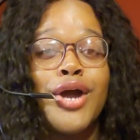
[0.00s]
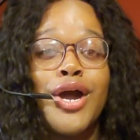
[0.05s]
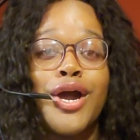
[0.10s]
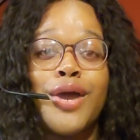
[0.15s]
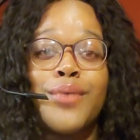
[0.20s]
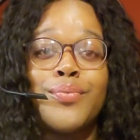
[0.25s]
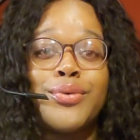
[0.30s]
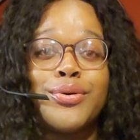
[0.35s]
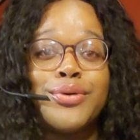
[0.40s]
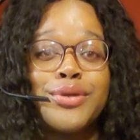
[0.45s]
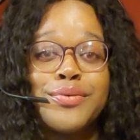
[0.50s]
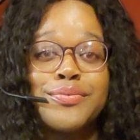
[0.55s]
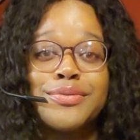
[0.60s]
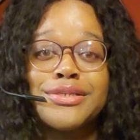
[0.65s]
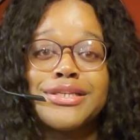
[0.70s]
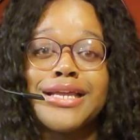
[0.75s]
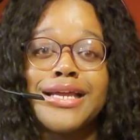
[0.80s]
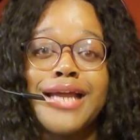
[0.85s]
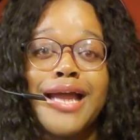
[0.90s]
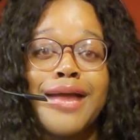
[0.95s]
Um, William
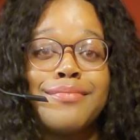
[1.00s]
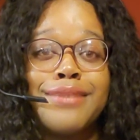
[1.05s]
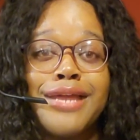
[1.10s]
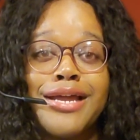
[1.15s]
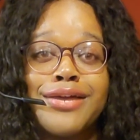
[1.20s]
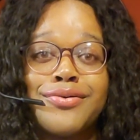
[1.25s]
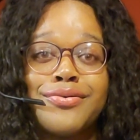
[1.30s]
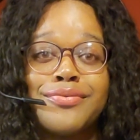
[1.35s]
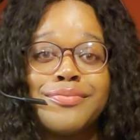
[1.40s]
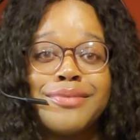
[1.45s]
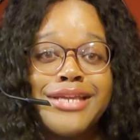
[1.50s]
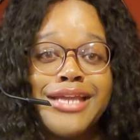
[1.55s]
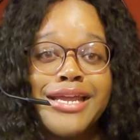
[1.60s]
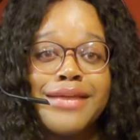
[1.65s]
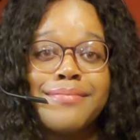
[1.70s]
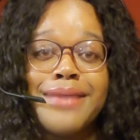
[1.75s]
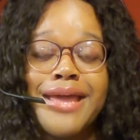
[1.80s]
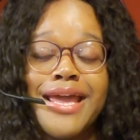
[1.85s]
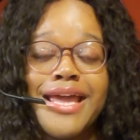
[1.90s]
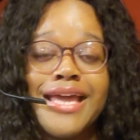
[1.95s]
was like, I'm not going to be
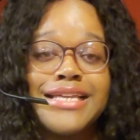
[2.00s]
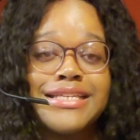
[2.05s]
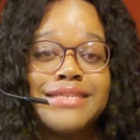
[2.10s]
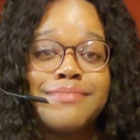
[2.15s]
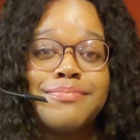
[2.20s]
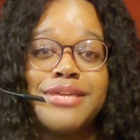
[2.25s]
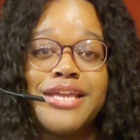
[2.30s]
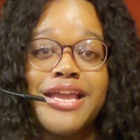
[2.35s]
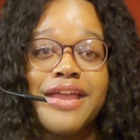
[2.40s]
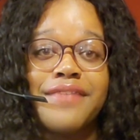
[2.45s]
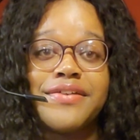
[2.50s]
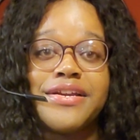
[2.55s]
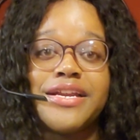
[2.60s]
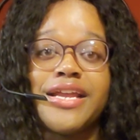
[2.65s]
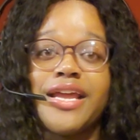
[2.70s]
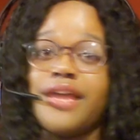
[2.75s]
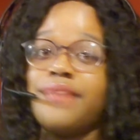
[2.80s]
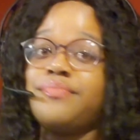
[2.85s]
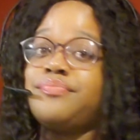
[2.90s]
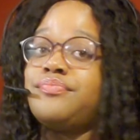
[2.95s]
getting my ass beat every
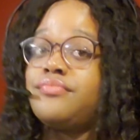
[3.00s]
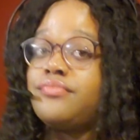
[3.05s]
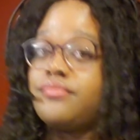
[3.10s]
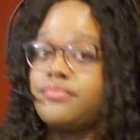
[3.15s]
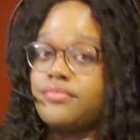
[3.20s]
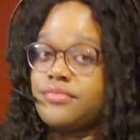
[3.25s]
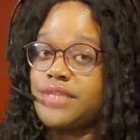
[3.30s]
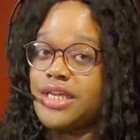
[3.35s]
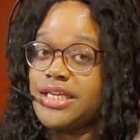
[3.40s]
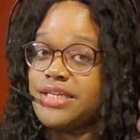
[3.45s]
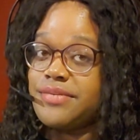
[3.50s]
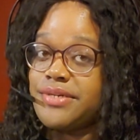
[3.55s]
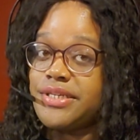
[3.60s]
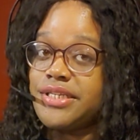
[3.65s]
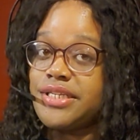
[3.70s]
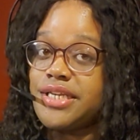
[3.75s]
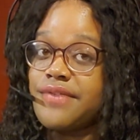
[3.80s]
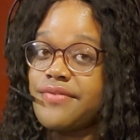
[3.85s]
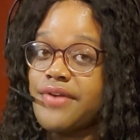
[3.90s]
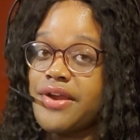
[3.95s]
day. That's what
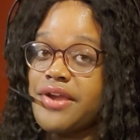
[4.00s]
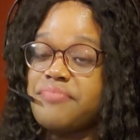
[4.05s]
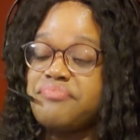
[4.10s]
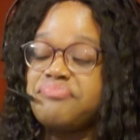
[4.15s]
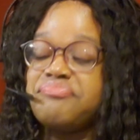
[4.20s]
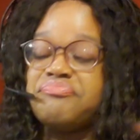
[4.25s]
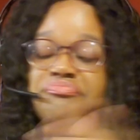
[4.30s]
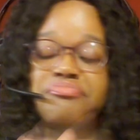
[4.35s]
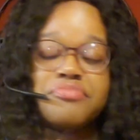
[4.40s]
he said, right?